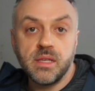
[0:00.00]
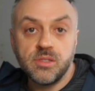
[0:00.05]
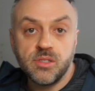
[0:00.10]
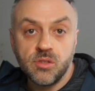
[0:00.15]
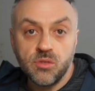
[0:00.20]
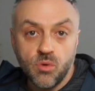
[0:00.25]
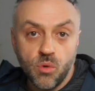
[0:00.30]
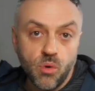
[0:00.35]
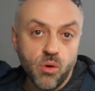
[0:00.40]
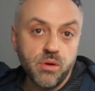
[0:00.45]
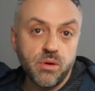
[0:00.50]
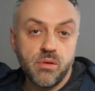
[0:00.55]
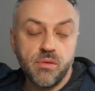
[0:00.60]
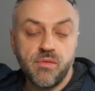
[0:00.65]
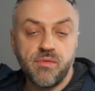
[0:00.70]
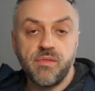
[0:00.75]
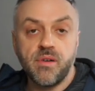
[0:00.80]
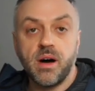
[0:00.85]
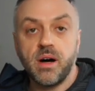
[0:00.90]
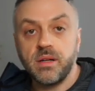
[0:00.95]
an audio
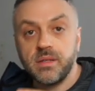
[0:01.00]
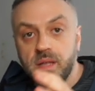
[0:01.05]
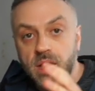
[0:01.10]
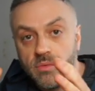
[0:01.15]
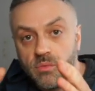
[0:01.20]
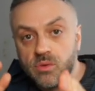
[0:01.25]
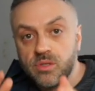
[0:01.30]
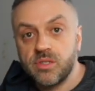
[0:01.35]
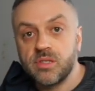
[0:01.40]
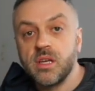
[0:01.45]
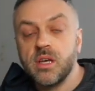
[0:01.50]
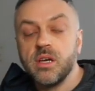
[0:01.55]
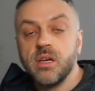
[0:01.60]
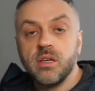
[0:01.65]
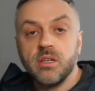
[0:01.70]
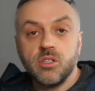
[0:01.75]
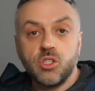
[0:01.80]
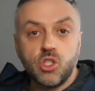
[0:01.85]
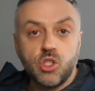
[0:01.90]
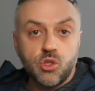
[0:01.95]
file that was
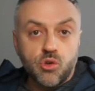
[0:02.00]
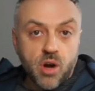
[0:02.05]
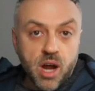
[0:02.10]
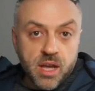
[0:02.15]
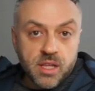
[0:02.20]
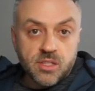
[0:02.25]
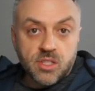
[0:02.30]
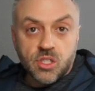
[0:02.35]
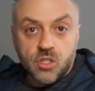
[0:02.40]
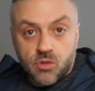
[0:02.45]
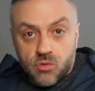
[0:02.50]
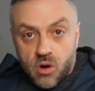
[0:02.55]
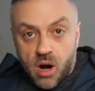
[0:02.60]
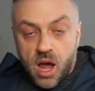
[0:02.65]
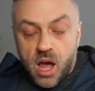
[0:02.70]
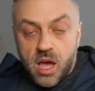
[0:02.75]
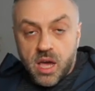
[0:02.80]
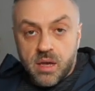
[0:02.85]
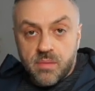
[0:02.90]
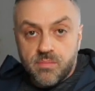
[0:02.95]

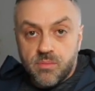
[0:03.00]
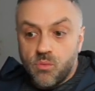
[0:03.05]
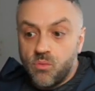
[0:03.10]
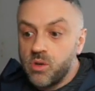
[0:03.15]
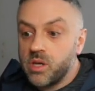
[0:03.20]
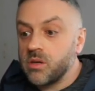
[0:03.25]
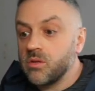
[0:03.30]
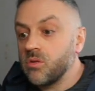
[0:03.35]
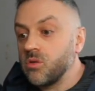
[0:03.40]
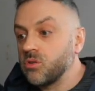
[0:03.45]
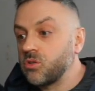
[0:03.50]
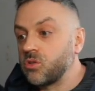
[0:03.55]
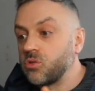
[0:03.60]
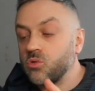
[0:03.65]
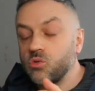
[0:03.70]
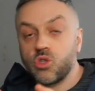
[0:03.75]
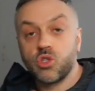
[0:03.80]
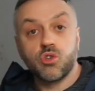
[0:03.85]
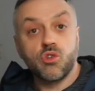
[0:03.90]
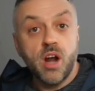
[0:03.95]
transcribed. We can also
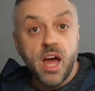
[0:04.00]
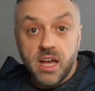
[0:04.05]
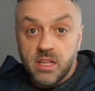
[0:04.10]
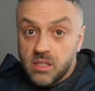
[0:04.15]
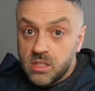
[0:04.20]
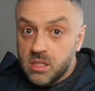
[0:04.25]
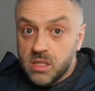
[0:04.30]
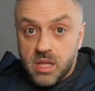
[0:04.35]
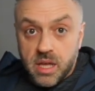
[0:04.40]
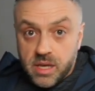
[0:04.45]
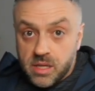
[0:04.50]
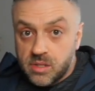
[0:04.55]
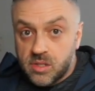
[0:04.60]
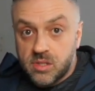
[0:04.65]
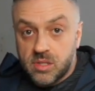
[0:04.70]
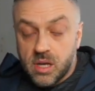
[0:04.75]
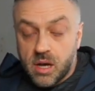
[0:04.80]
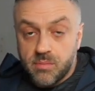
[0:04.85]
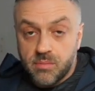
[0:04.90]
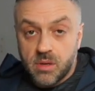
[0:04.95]
translate
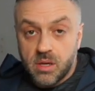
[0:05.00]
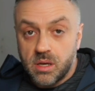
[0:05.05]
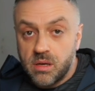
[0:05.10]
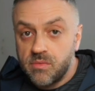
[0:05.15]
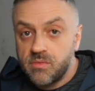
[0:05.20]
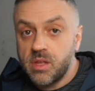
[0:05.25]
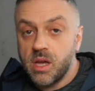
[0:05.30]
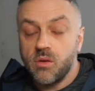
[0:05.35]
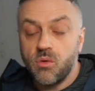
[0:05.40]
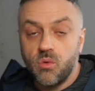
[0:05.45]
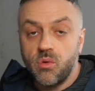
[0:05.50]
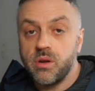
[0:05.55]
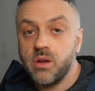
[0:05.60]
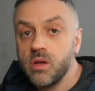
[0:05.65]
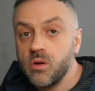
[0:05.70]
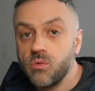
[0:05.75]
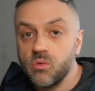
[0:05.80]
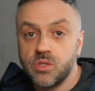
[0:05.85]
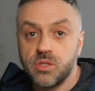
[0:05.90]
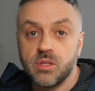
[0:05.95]
something if that
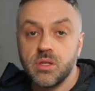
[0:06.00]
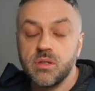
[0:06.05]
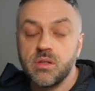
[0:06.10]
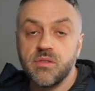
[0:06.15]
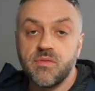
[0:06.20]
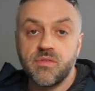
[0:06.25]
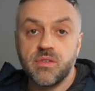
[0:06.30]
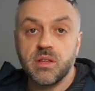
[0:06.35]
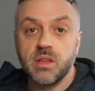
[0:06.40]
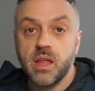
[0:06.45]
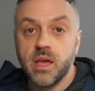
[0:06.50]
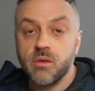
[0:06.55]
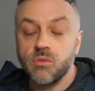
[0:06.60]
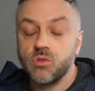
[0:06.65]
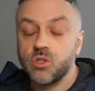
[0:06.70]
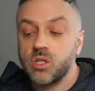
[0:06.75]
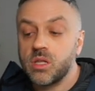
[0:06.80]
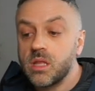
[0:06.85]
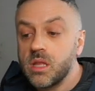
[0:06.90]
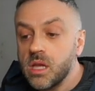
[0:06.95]
audio was in a different
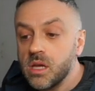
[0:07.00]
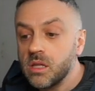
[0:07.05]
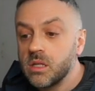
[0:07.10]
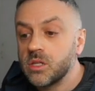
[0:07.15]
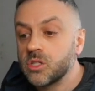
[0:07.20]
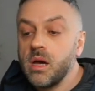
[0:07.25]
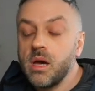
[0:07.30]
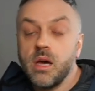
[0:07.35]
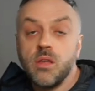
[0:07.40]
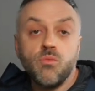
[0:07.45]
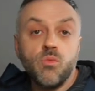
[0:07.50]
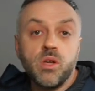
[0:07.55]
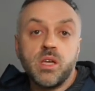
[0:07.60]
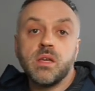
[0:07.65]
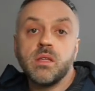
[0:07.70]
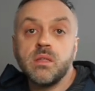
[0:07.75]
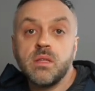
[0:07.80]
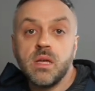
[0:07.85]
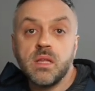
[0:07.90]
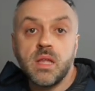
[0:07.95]
language than English, and we
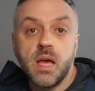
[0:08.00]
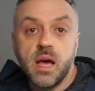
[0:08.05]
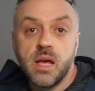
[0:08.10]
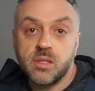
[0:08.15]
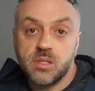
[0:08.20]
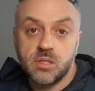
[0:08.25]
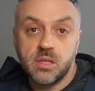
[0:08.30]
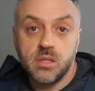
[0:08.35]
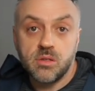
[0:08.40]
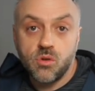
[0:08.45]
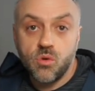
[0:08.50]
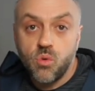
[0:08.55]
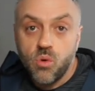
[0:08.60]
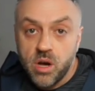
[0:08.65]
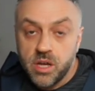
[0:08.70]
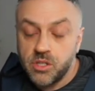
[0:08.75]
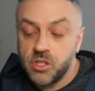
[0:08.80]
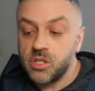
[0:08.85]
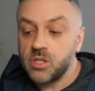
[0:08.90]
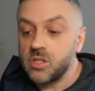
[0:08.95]
can then ask it
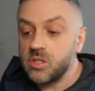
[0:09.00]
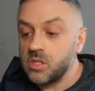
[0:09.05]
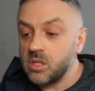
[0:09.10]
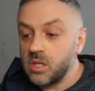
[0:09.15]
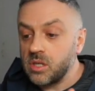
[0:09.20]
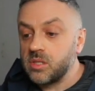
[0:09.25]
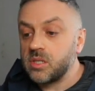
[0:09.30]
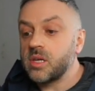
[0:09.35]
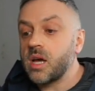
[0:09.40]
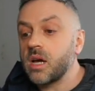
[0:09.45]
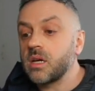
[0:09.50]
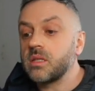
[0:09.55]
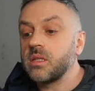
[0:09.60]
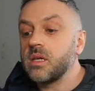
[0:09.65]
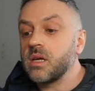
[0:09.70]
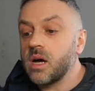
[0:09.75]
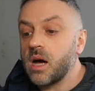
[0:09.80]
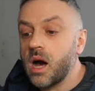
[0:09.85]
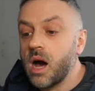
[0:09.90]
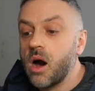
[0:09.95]
questions
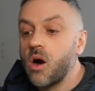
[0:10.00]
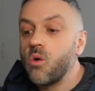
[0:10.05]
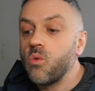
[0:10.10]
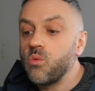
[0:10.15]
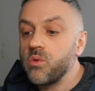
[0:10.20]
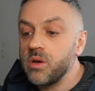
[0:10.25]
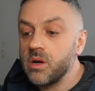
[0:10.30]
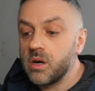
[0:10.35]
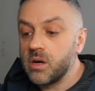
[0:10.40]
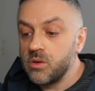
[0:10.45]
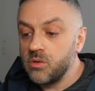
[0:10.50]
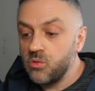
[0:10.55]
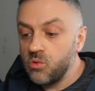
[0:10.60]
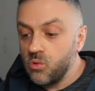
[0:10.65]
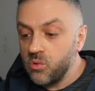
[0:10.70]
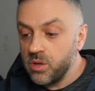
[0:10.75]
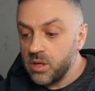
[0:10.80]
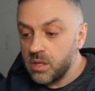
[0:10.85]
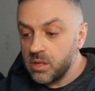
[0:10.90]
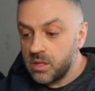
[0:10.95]
exactly how we are
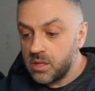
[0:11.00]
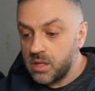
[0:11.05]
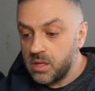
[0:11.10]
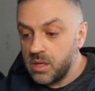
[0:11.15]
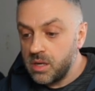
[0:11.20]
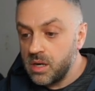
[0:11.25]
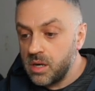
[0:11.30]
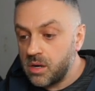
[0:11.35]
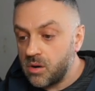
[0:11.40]
doing it here.